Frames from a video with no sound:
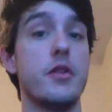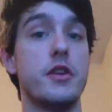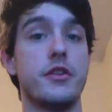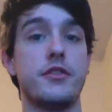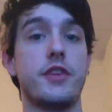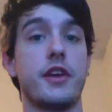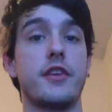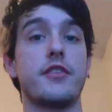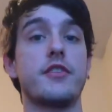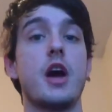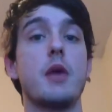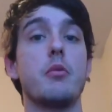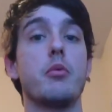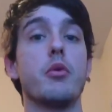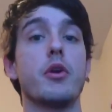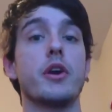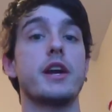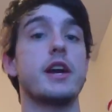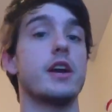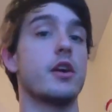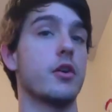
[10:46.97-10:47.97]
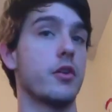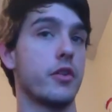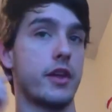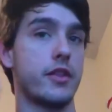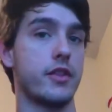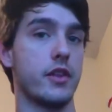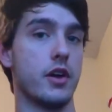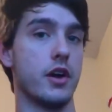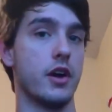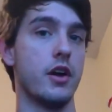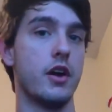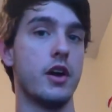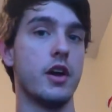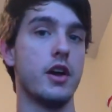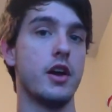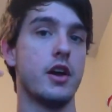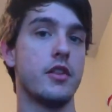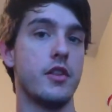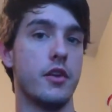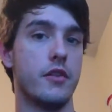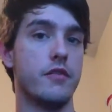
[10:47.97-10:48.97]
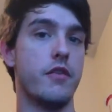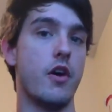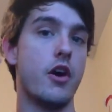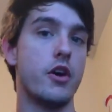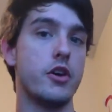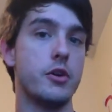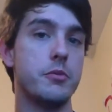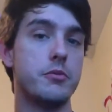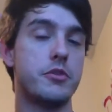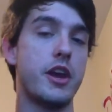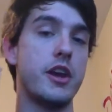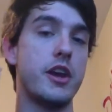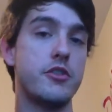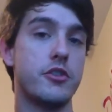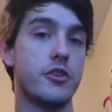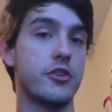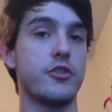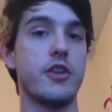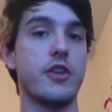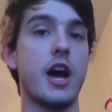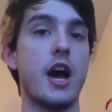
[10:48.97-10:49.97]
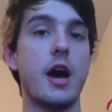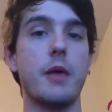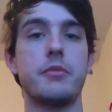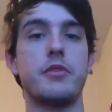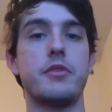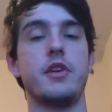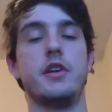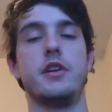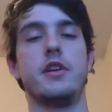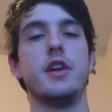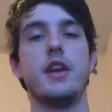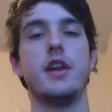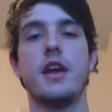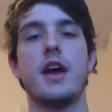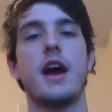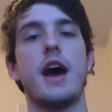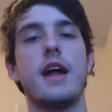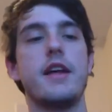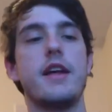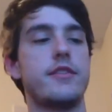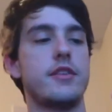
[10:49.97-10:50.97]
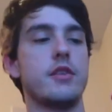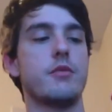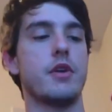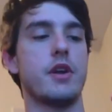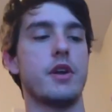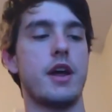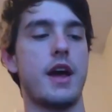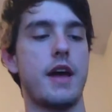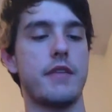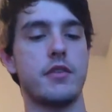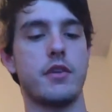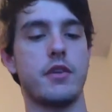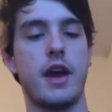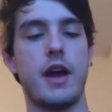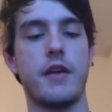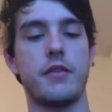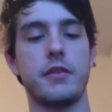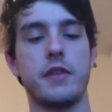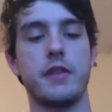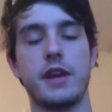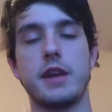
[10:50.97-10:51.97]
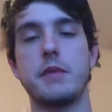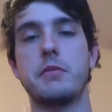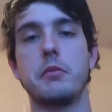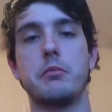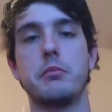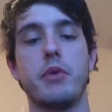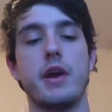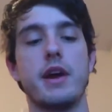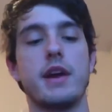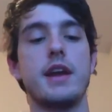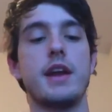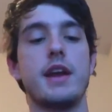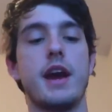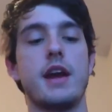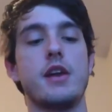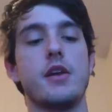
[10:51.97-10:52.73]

They just like stop working, or like the volume changer stops, and I just didn't want to have something that keeps breaking.